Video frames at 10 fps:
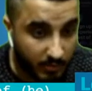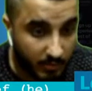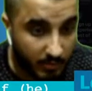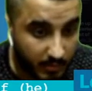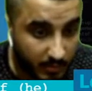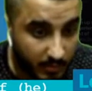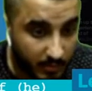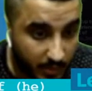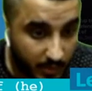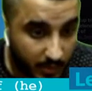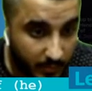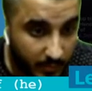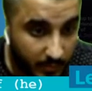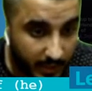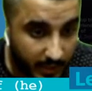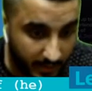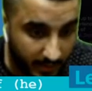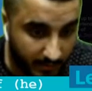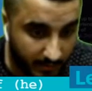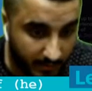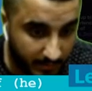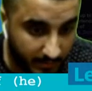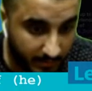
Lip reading: No, what do you mean?